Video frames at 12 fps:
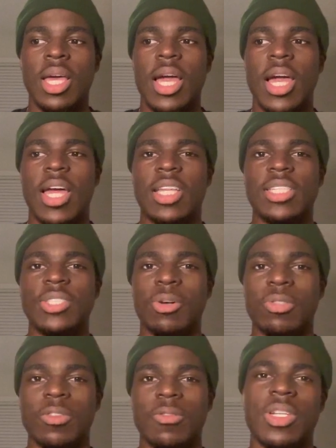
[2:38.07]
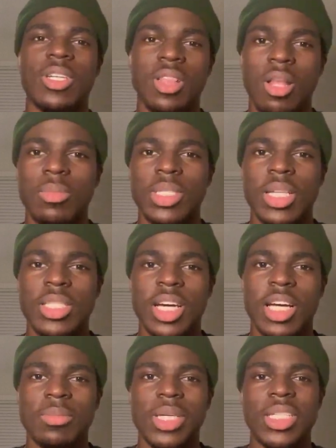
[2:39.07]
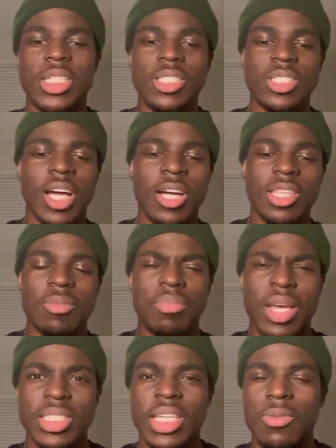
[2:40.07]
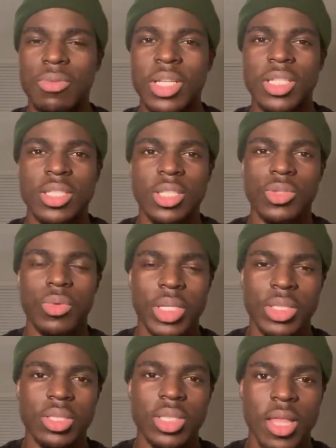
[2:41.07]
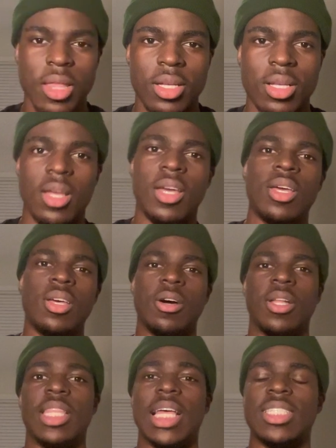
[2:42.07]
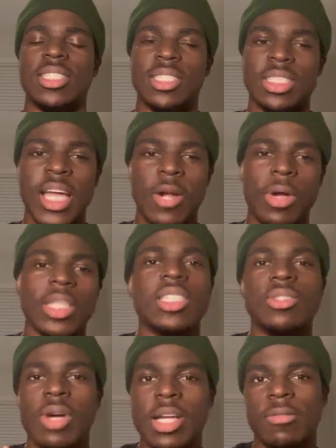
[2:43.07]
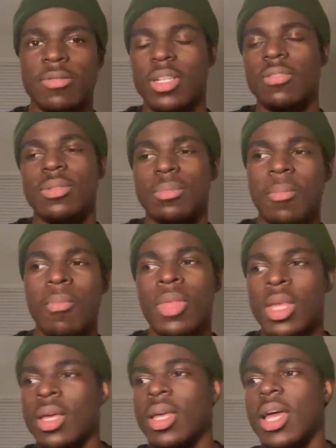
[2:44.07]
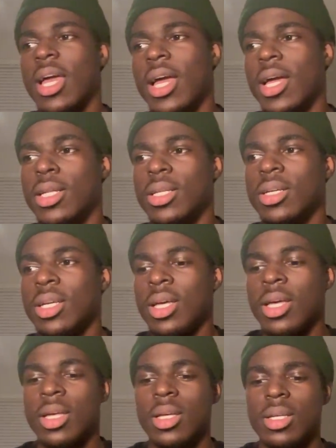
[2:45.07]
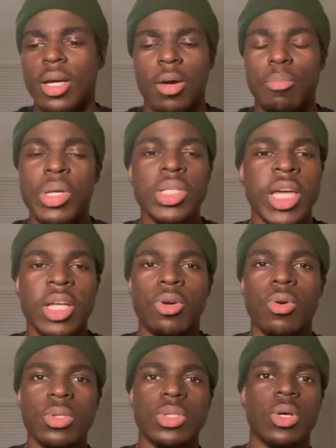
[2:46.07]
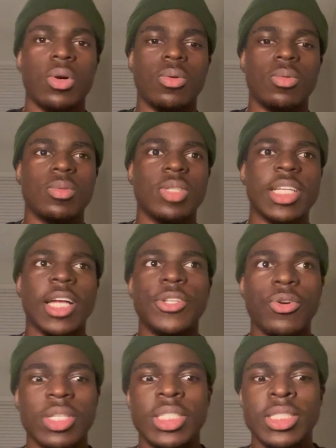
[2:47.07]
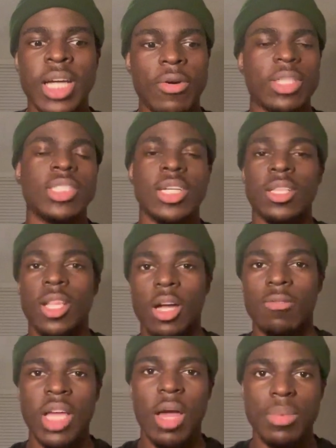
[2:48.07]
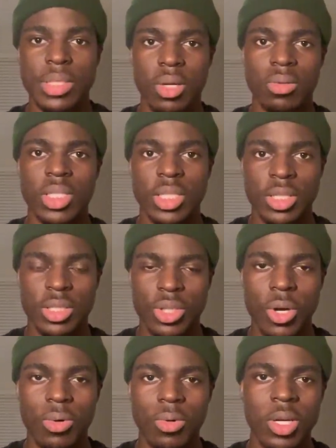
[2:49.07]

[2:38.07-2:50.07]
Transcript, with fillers: and he's also very clumsy at times, and he's not the best at reading situations. I think, unless it's directly right in front of him, and um, Bill Hader also, like, I noticed he directed a lot of the episodes in the show,